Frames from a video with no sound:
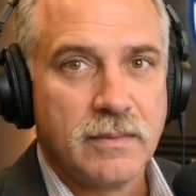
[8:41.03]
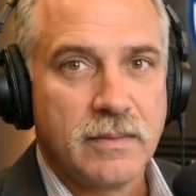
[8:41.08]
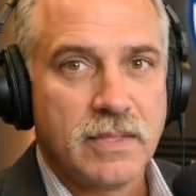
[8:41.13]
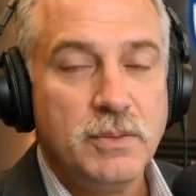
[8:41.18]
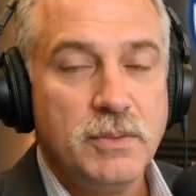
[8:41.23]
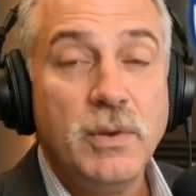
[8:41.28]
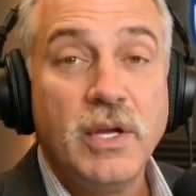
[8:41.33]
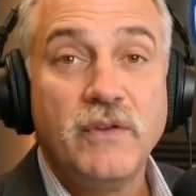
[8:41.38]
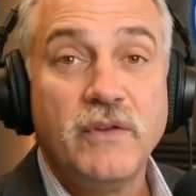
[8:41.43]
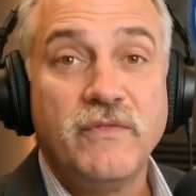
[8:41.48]

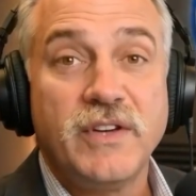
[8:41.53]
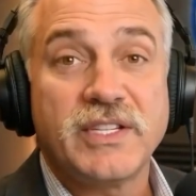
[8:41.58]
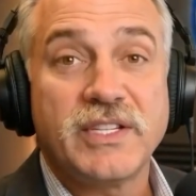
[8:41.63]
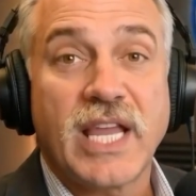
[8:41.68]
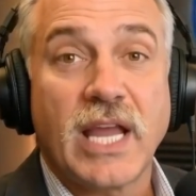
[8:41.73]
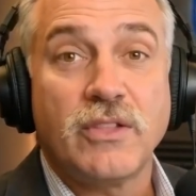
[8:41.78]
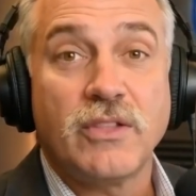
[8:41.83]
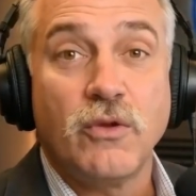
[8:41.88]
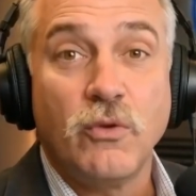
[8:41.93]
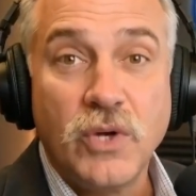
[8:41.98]
Demirovic
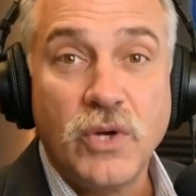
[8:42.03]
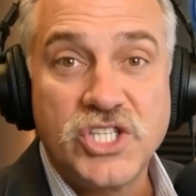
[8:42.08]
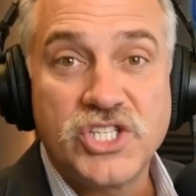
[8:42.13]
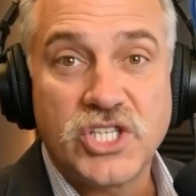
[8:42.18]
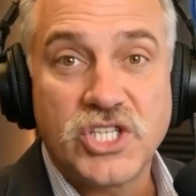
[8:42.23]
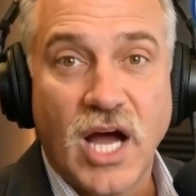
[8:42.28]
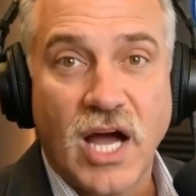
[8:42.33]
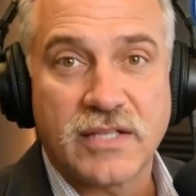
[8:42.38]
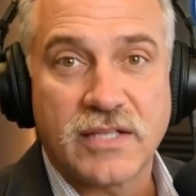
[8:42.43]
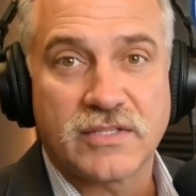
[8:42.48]
had 3
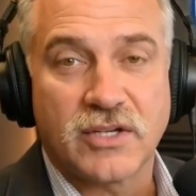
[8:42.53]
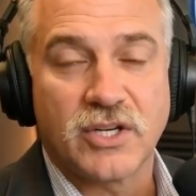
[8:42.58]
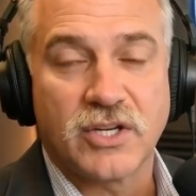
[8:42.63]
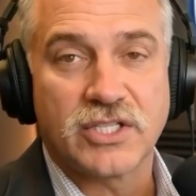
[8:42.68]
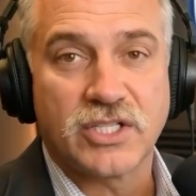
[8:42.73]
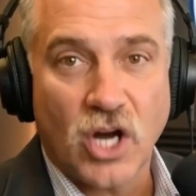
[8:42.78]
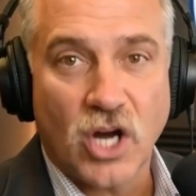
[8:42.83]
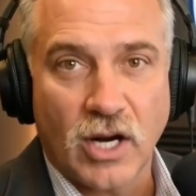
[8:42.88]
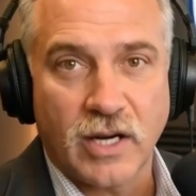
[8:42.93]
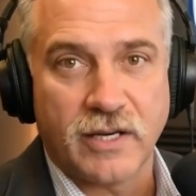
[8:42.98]
shots
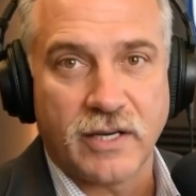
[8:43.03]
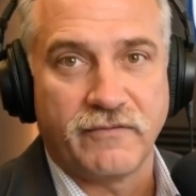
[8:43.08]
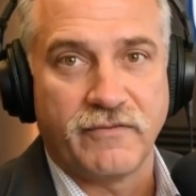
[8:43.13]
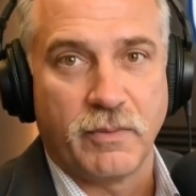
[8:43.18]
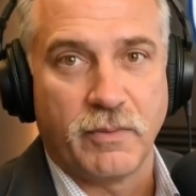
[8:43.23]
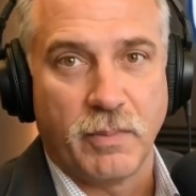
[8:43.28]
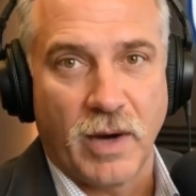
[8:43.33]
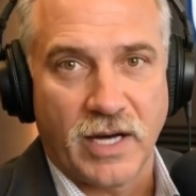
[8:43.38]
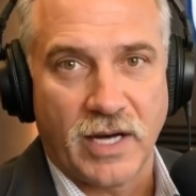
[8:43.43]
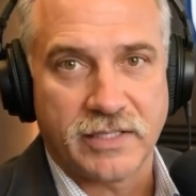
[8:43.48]
on target
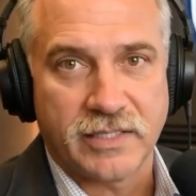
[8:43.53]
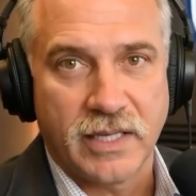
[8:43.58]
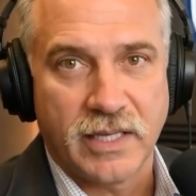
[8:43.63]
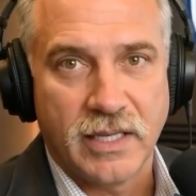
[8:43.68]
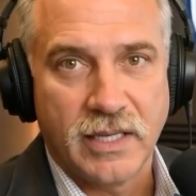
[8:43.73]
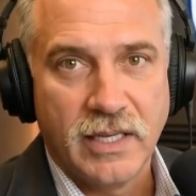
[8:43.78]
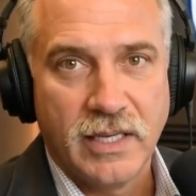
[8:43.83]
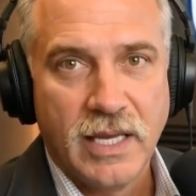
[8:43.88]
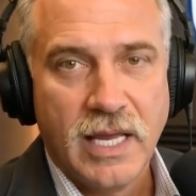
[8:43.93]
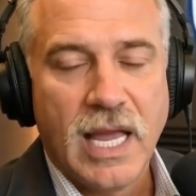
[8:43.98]
for
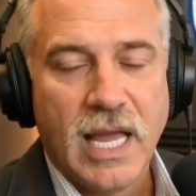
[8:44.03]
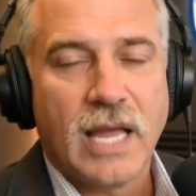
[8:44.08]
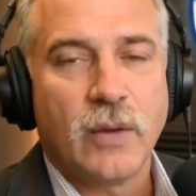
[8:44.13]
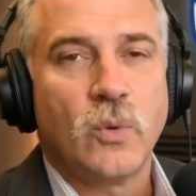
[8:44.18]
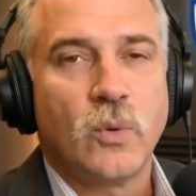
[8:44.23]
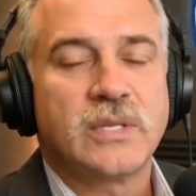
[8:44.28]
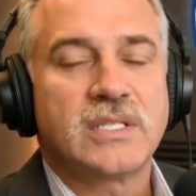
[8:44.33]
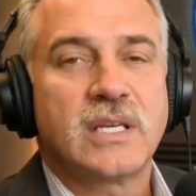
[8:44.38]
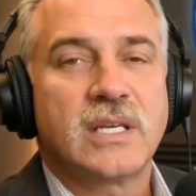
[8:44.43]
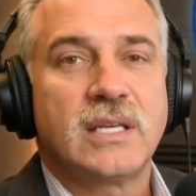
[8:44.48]
Bosnia and
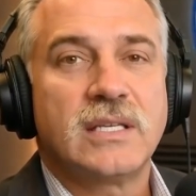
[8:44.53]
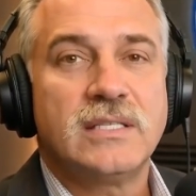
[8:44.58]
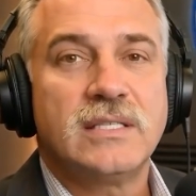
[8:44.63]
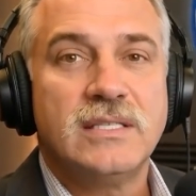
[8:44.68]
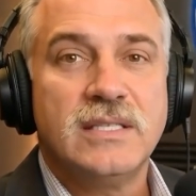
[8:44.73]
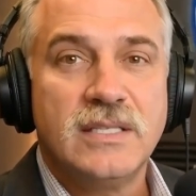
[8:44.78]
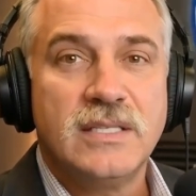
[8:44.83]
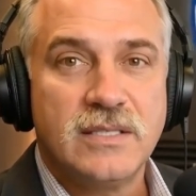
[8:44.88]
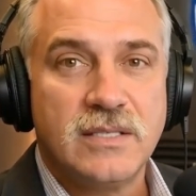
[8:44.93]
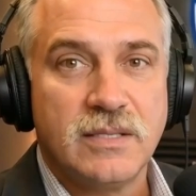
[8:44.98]
was a
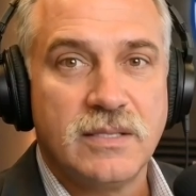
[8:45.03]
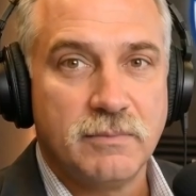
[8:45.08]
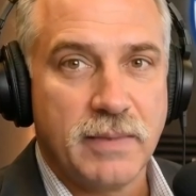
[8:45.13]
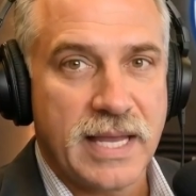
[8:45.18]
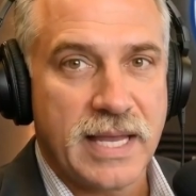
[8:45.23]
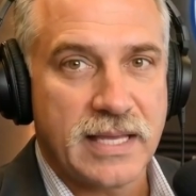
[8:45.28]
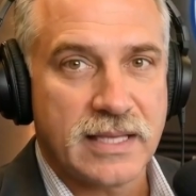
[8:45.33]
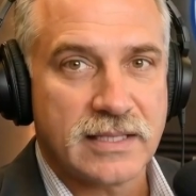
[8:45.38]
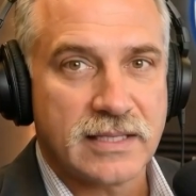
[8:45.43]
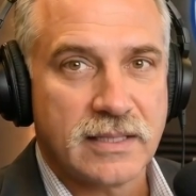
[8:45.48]
consistent
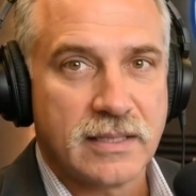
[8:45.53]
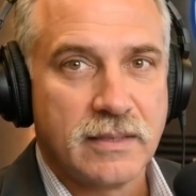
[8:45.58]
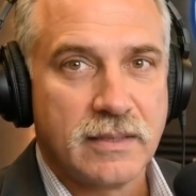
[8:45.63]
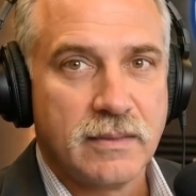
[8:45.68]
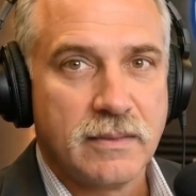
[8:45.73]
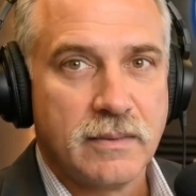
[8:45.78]
menace,